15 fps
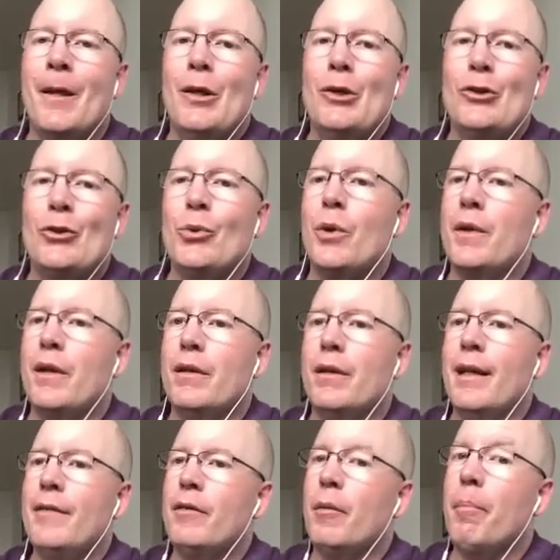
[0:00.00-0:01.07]
to another
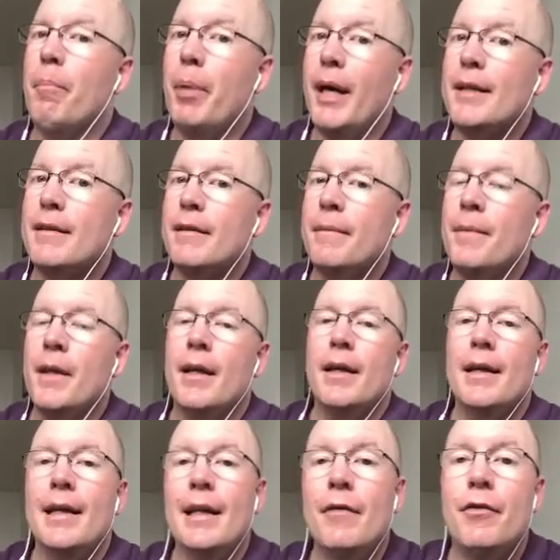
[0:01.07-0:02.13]
level. But
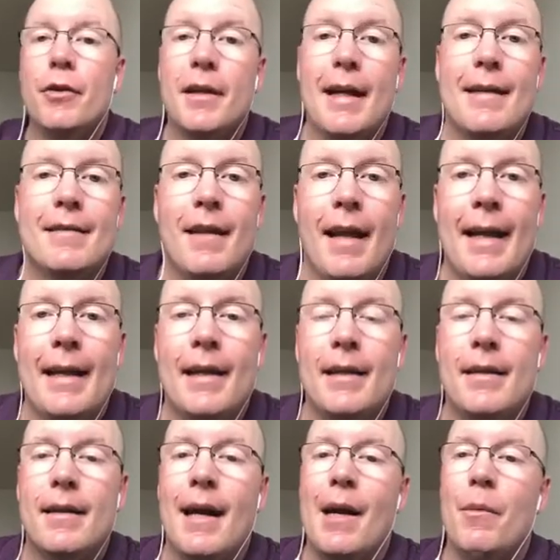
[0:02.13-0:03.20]
if you guys like
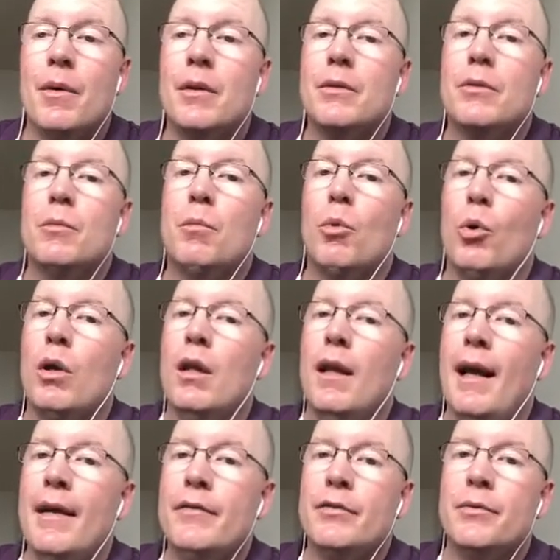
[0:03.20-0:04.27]
it, I want to do more
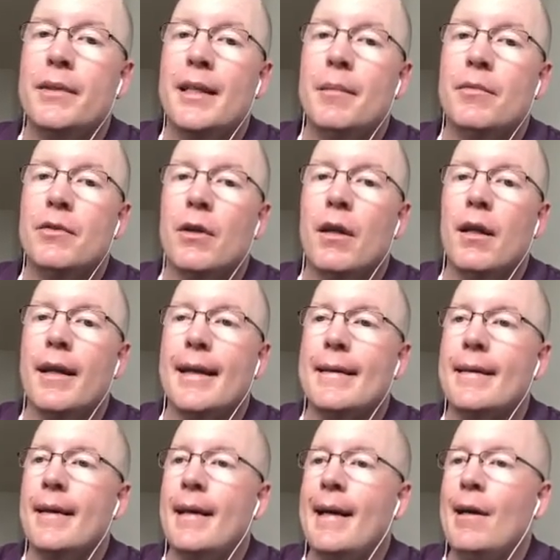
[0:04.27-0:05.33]
live streams on
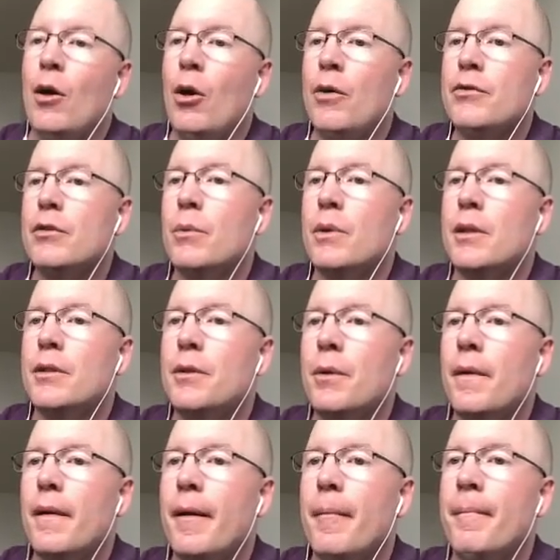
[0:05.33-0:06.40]
LinkedIn. I also want to do
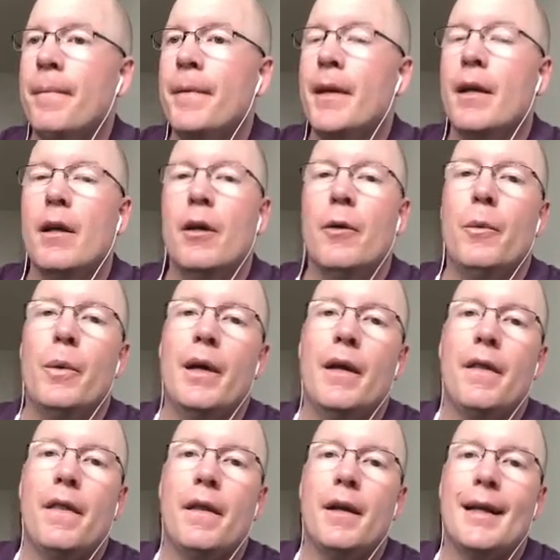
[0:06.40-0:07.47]
them
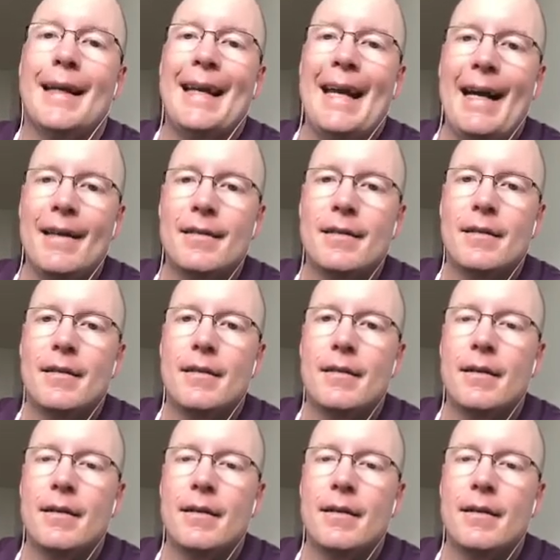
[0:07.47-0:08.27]
with guests.